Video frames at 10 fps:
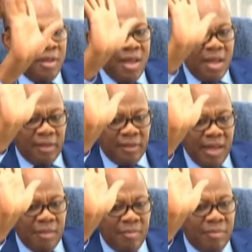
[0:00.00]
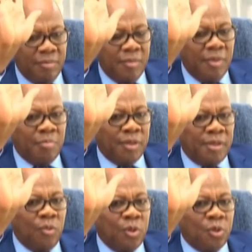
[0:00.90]
Anytime a
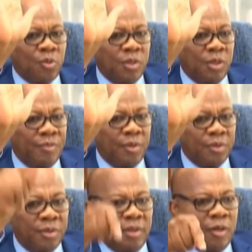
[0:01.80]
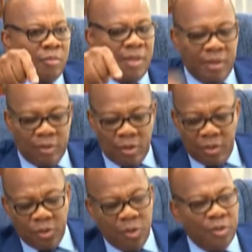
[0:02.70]
politician wants to deceive us, they come there and turn
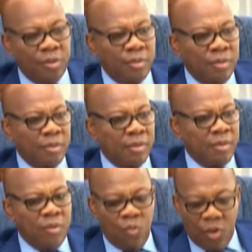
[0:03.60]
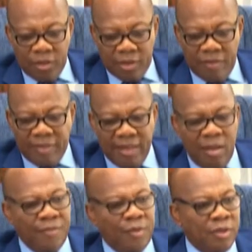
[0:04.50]
the sword. Once they've taken
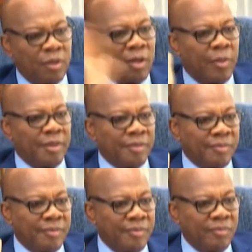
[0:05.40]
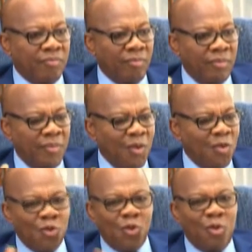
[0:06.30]
our votes, they run away.
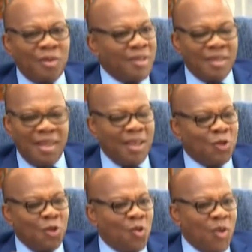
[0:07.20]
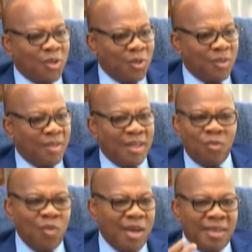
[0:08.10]
So there is no question that
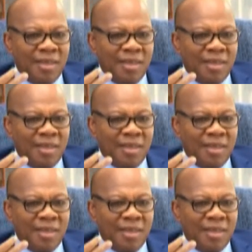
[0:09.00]
we are.